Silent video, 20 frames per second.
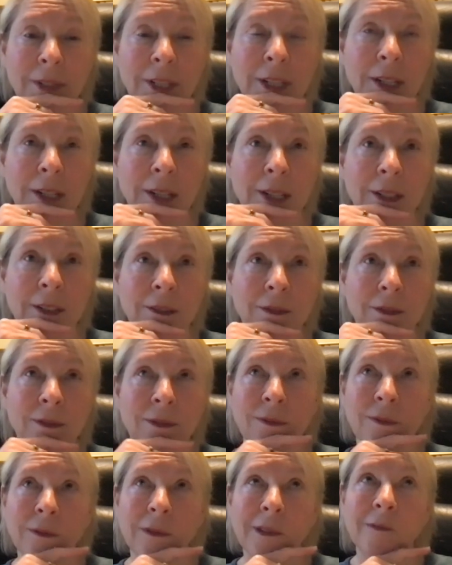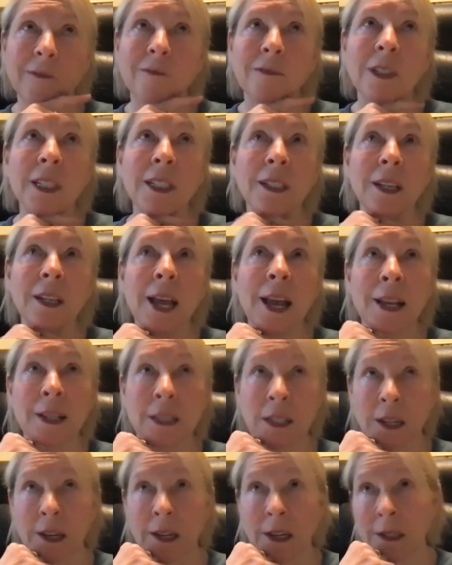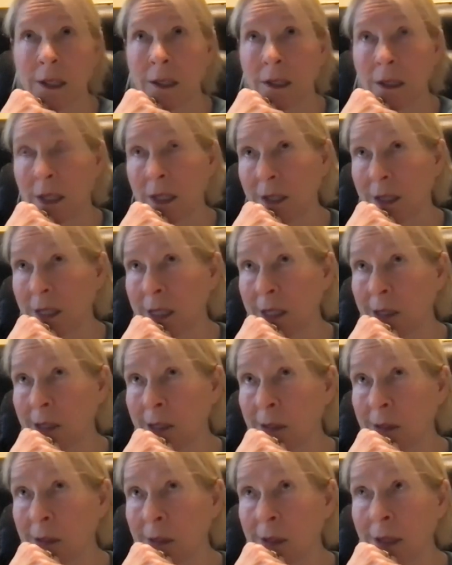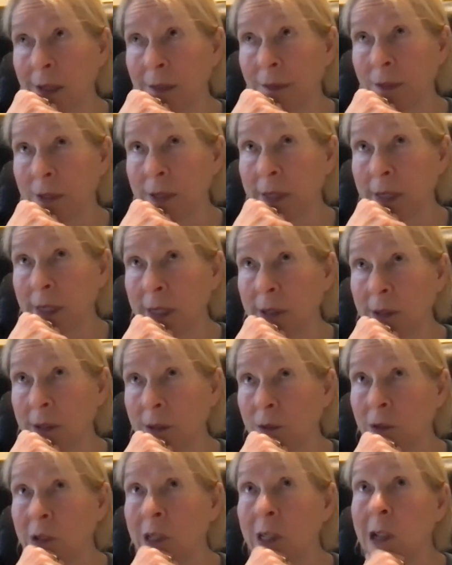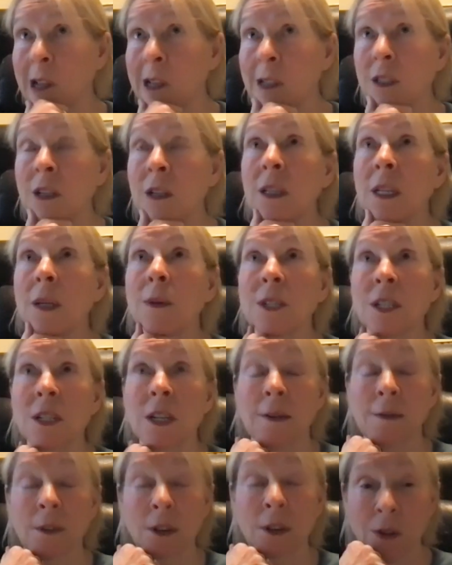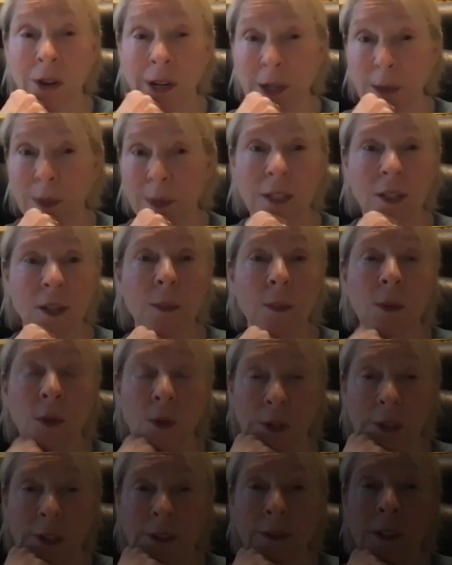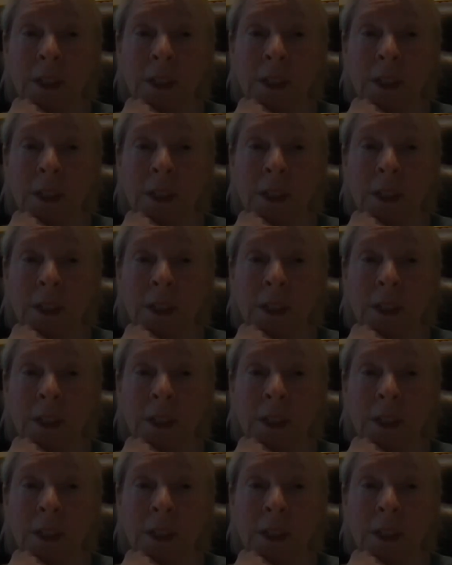kind of, it lasted until I finally realized he was never going to be supportive.